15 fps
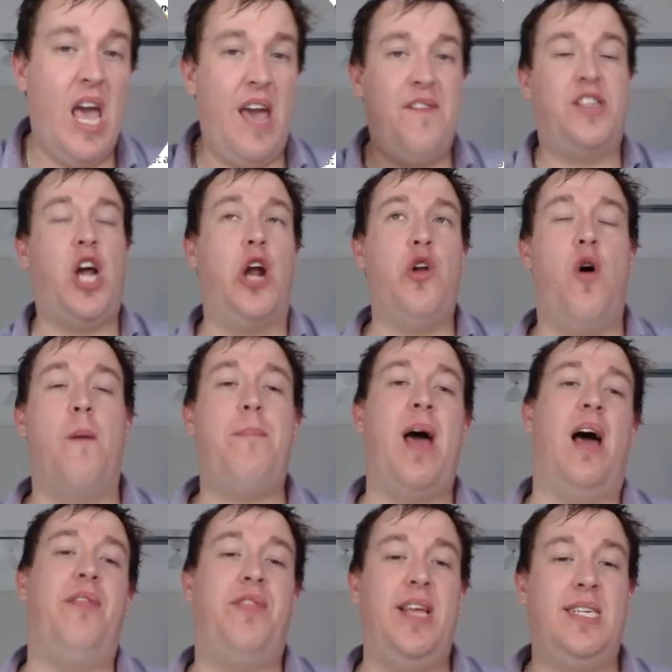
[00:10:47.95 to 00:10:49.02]
If you don't know
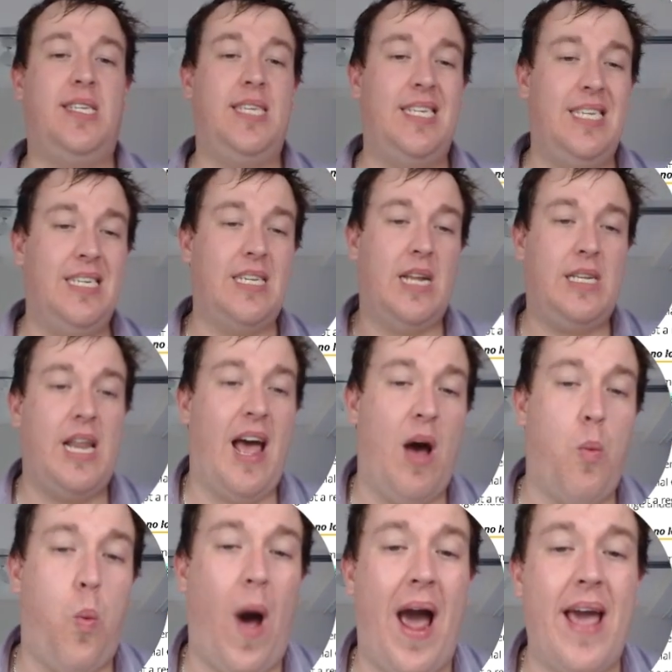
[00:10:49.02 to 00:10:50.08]
about this, this is a,
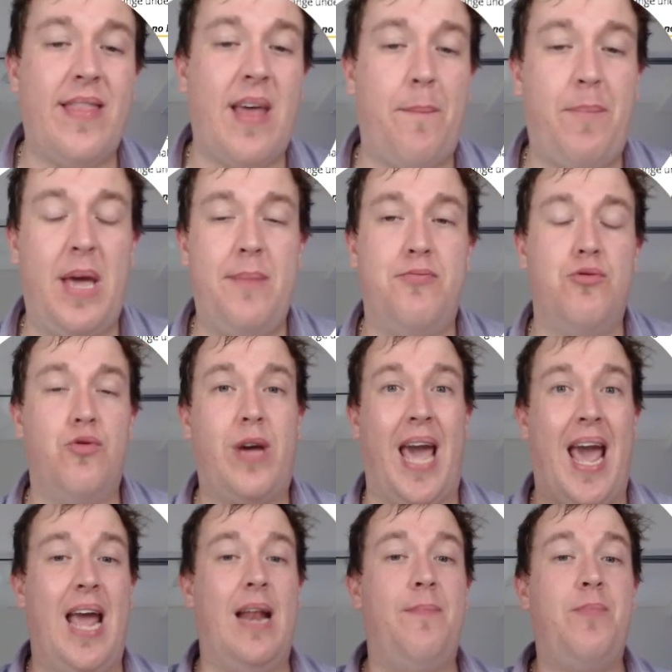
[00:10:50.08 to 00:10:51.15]
a way that people
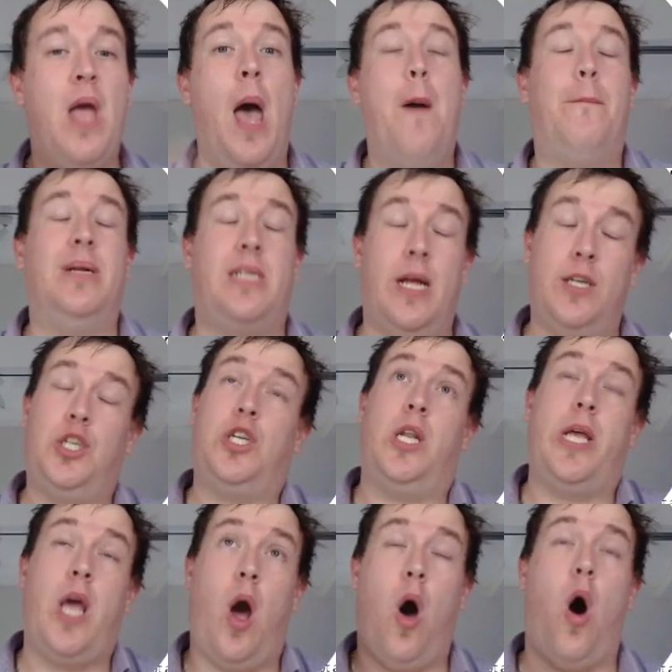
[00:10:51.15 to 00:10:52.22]
can
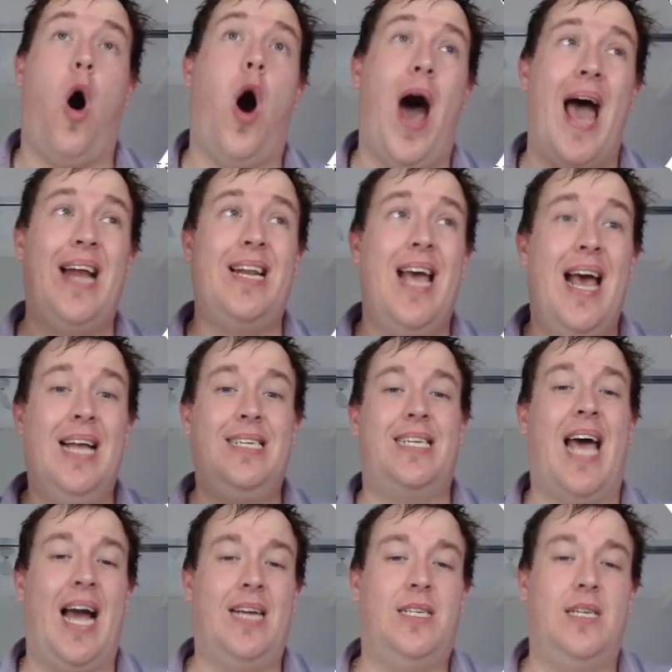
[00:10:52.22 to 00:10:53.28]
potentially hide
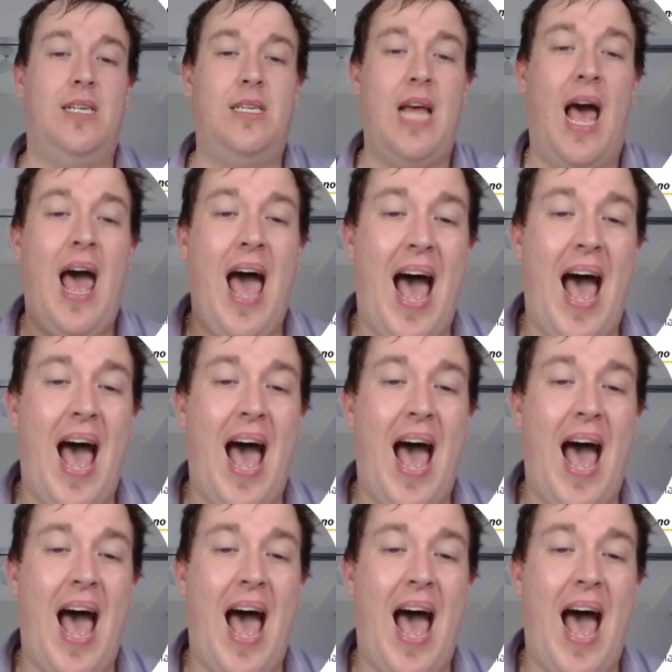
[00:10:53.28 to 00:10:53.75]
taxes,